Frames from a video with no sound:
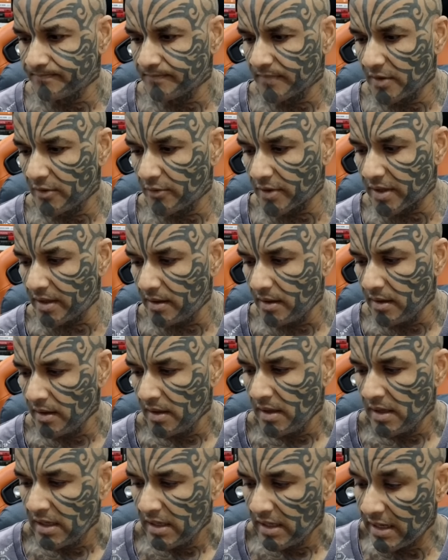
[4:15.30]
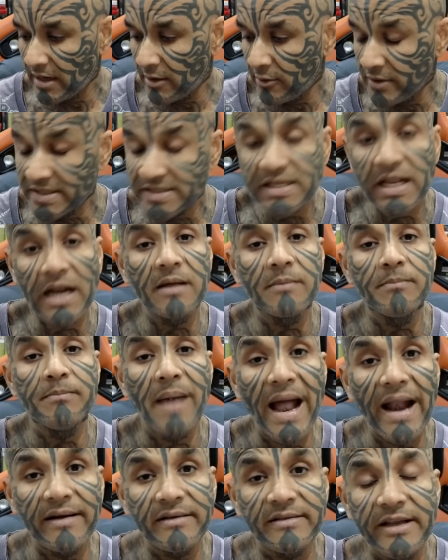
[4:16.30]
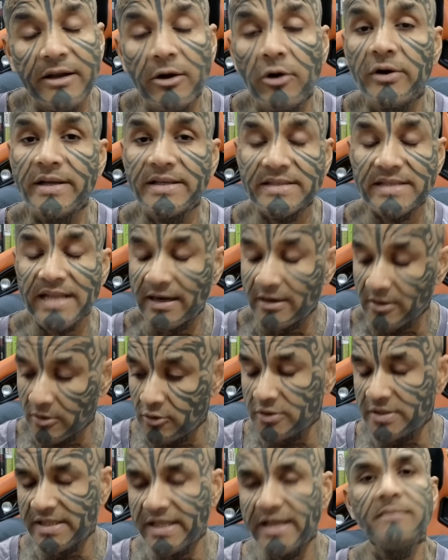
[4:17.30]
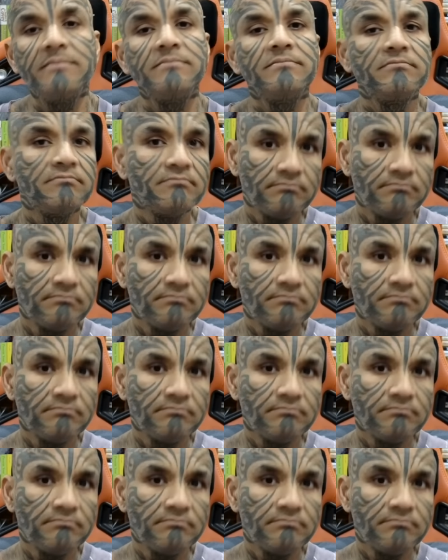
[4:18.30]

Okay, now is that a bad thing or is that a good thing?